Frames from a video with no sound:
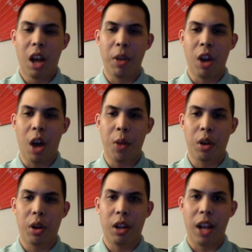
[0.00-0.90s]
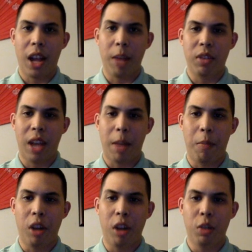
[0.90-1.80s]
The author claims
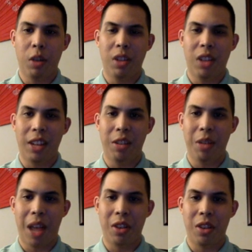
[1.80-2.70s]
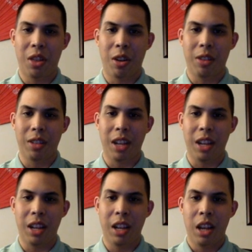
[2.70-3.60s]
that March 22nd,
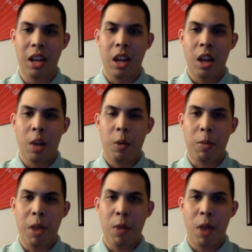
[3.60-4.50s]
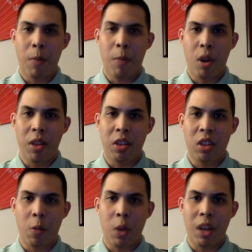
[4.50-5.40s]
2013 was the midway point
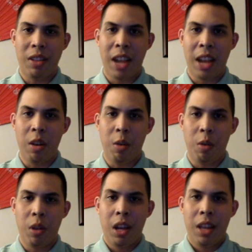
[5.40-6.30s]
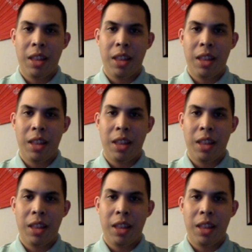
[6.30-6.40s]
of the 7th week of Daniel.